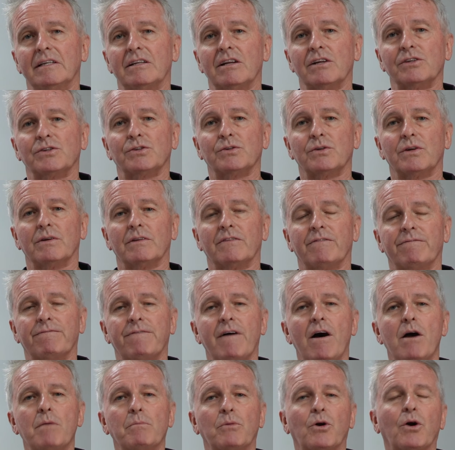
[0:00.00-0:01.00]
sort of
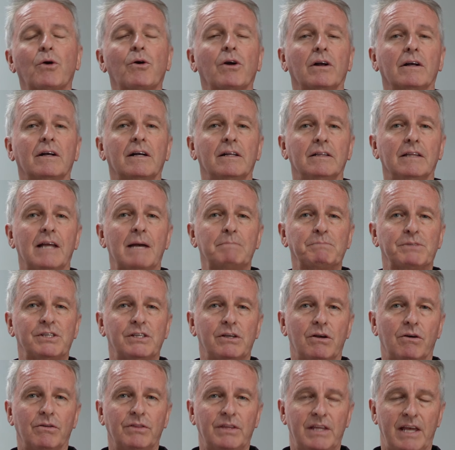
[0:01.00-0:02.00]
foam
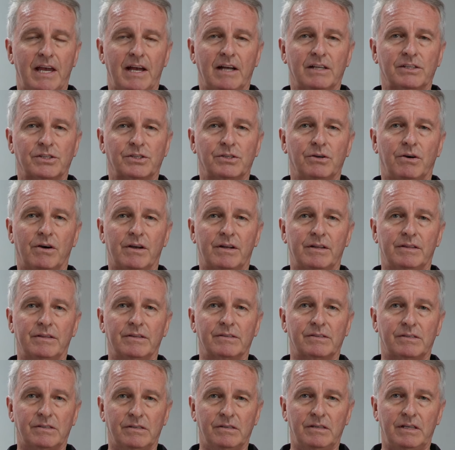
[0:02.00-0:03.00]
collapsing on the outside of
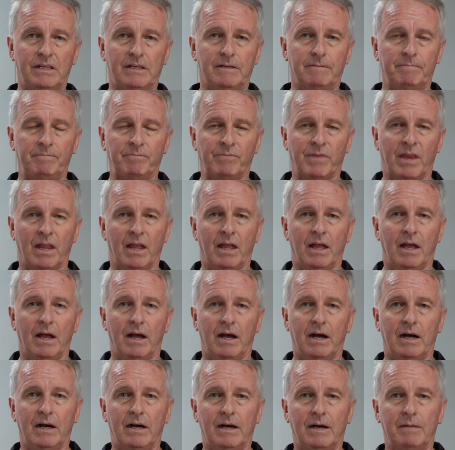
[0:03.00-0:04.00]
the seat,
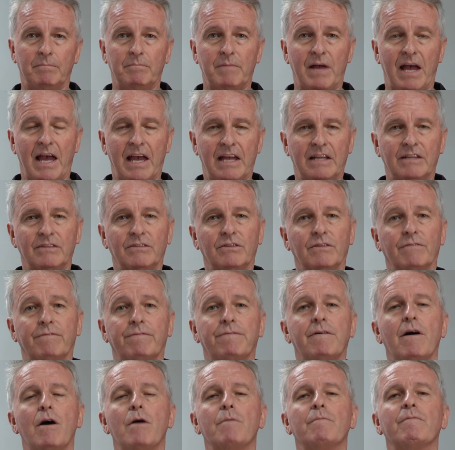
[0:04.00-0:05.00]
and the
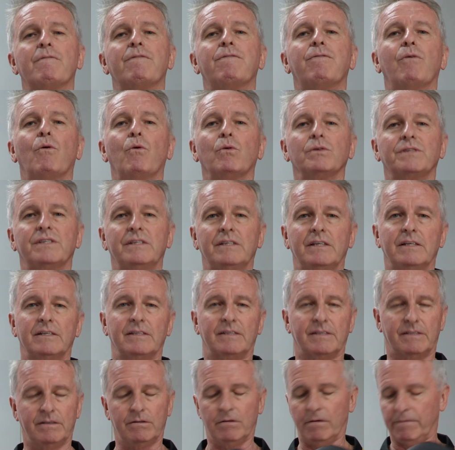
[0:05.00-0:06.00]
foam forcing
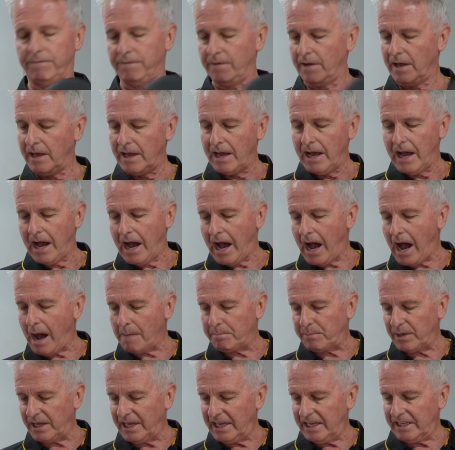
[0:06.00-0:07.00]
itself
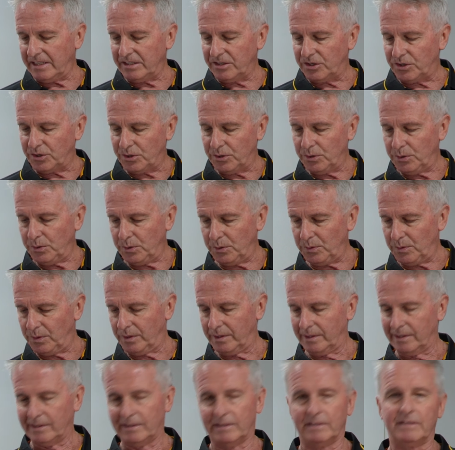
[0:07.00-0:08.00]
up into
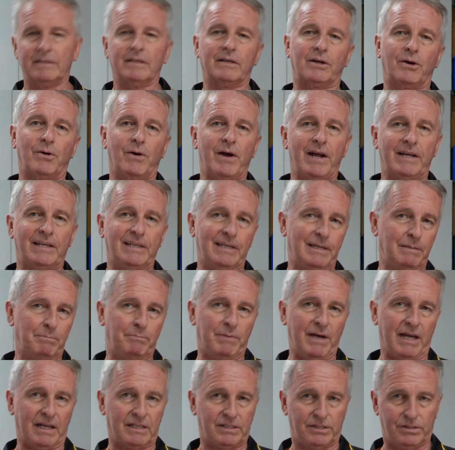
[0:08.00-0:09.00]
the crack of your
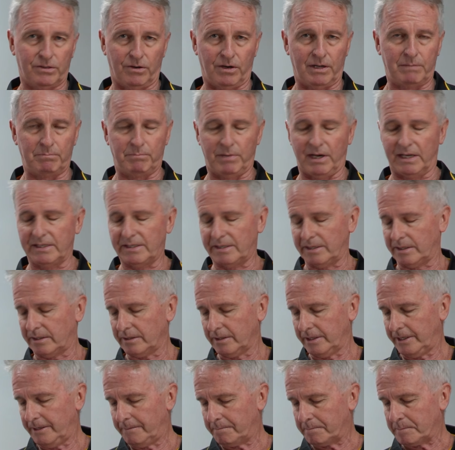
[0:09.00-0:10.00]
backside,
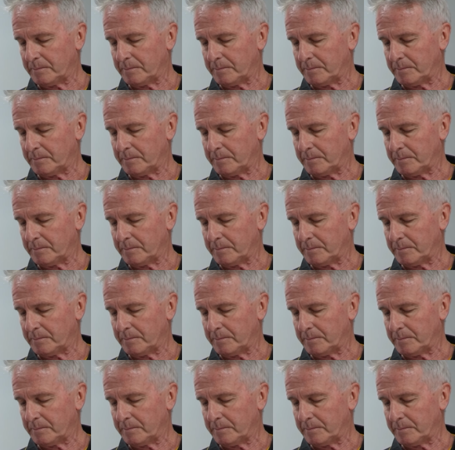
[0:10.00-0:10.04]
basically.